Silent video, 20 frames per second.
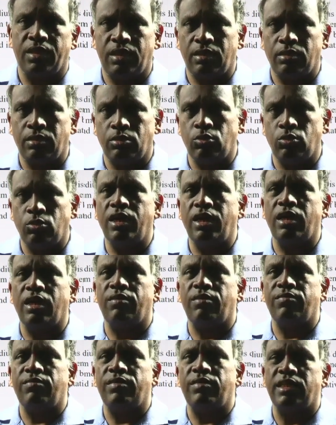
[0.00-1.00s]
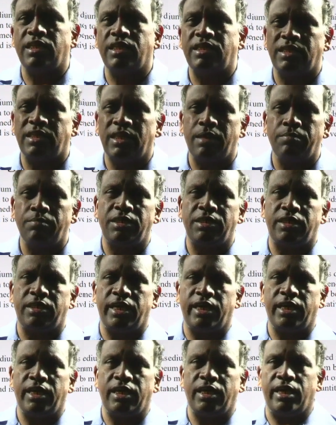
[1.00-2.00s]
do not travel in the same
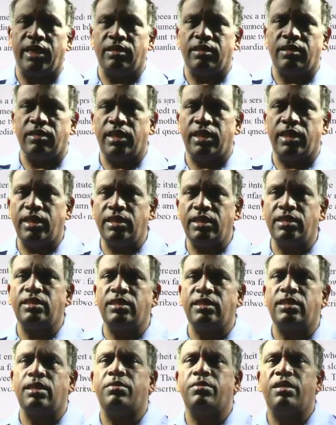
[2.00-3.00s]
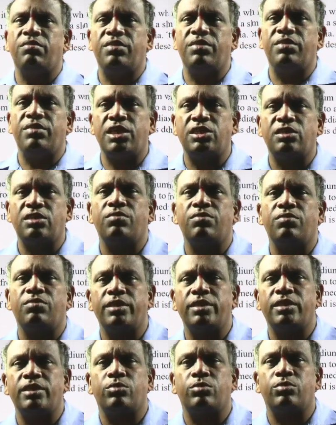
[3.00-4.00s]
straight line. There is some deviation from
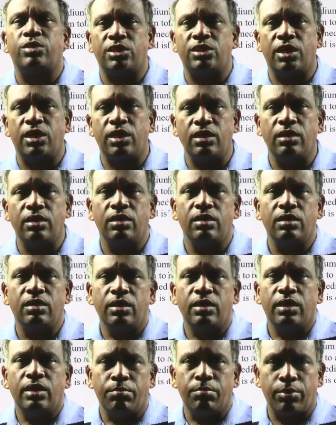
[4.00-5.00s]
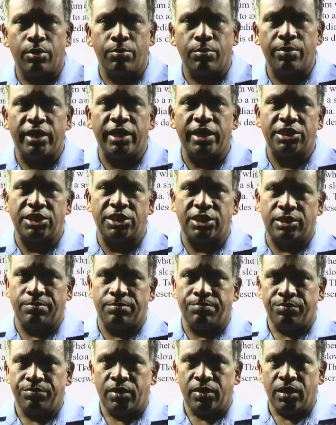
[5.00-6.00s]
its original propagation.
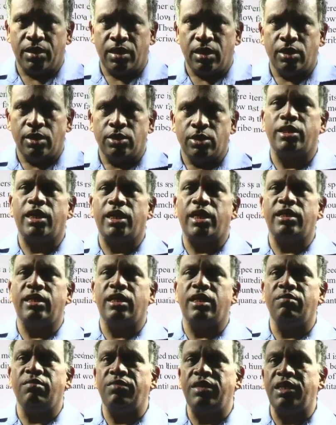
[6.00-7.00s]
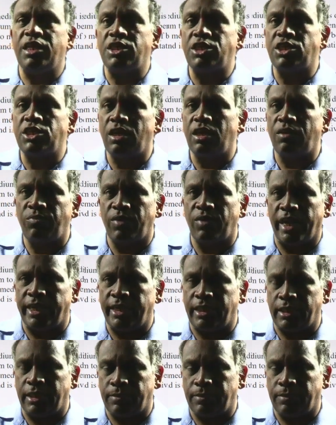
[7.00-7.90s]
So that deviation of light